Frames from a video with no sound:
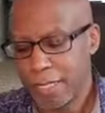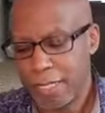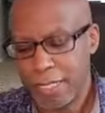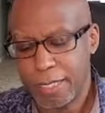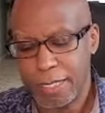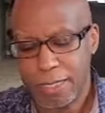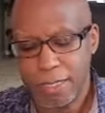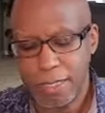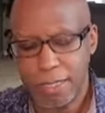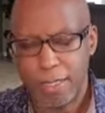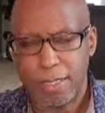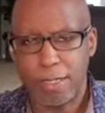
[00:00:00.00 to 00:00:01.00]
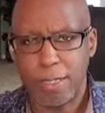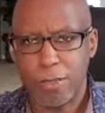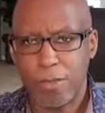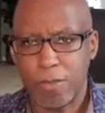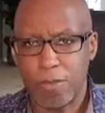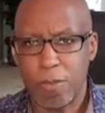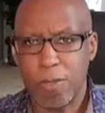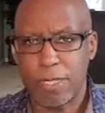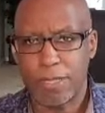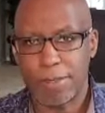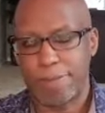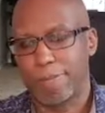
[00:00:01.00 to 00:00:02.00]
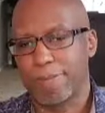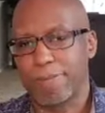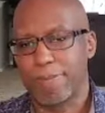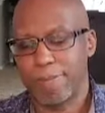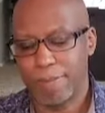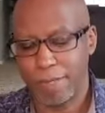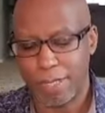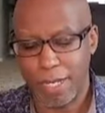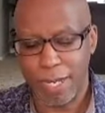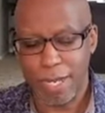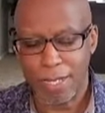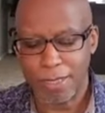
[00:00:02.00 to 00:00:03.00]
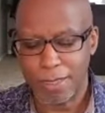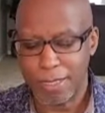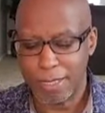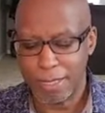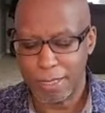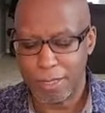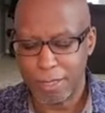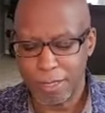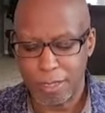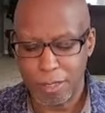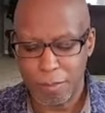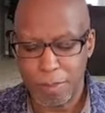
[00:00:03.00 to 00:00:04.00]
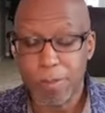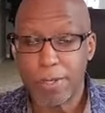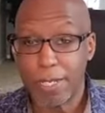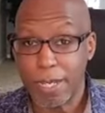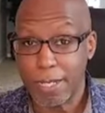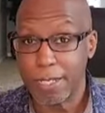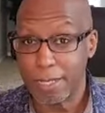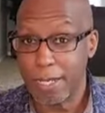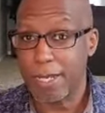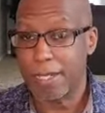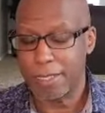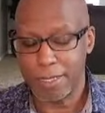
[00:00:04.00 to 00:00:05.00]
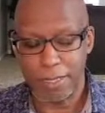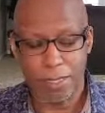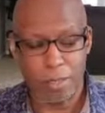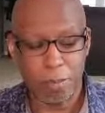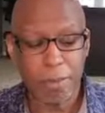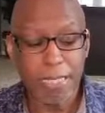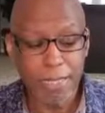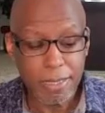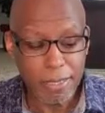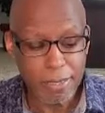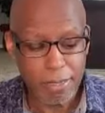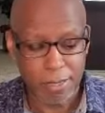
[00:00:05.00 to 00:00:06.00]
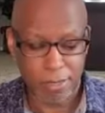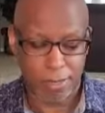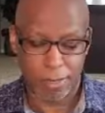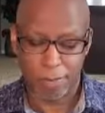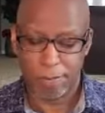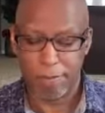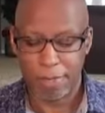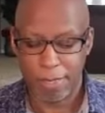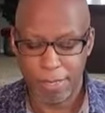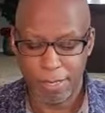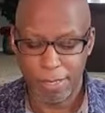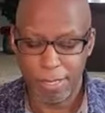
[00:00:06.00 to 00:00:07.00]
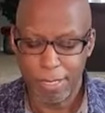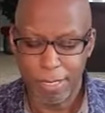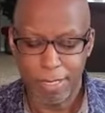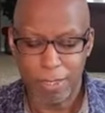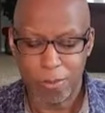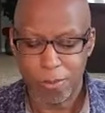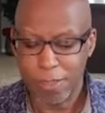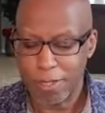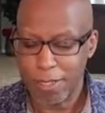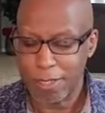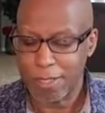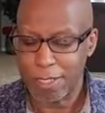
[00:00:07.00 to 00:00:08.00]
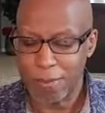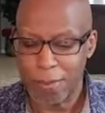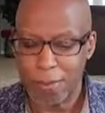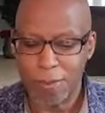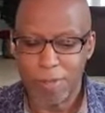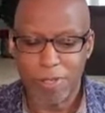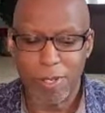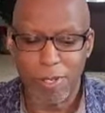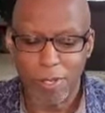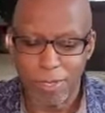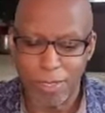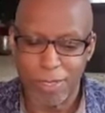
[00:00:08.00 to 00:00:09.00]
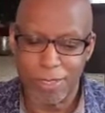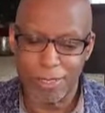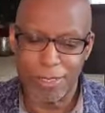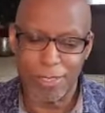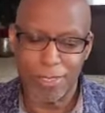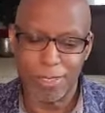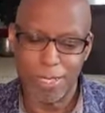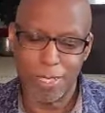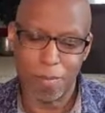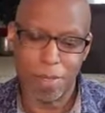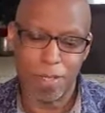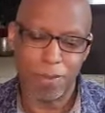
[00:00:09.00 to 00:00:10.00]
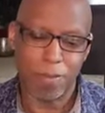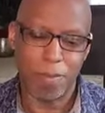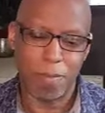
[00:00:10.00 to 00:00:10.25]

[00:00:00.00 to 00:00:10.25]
and and to listen to His voice. Yeah. God is a communicating God. He speaks. That's one of the things when we were talking on Sunday about